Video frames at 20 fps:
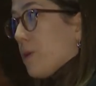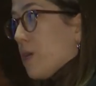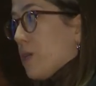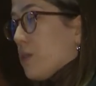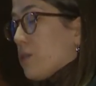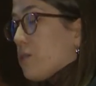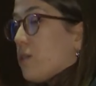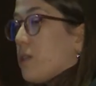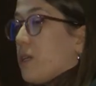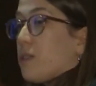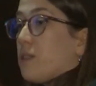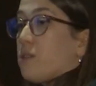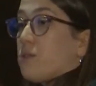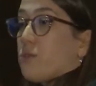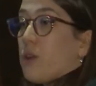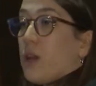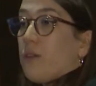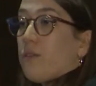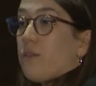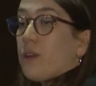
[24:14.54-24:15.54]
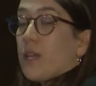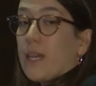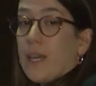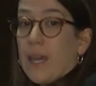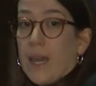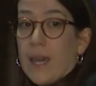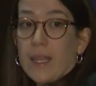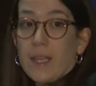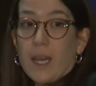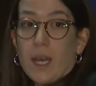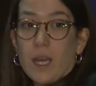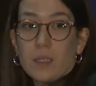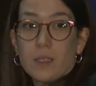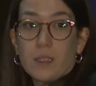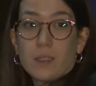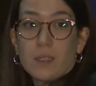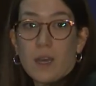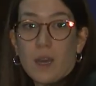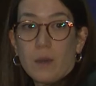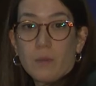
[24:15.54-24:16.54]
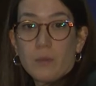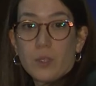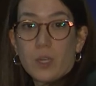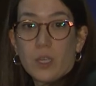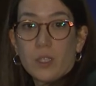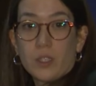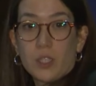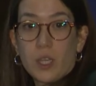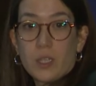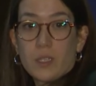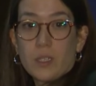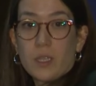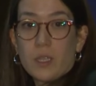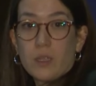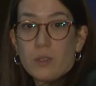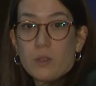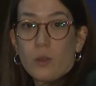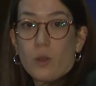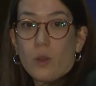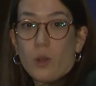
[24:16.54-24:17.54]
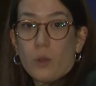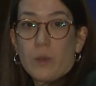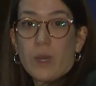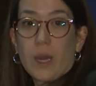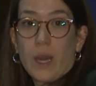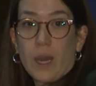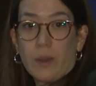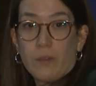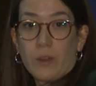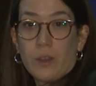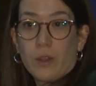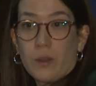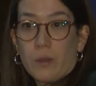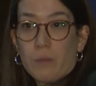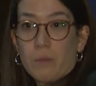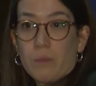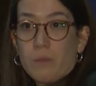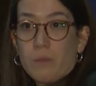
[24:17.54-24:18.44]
so that the driver, again, has the time to adjust his or her behavior.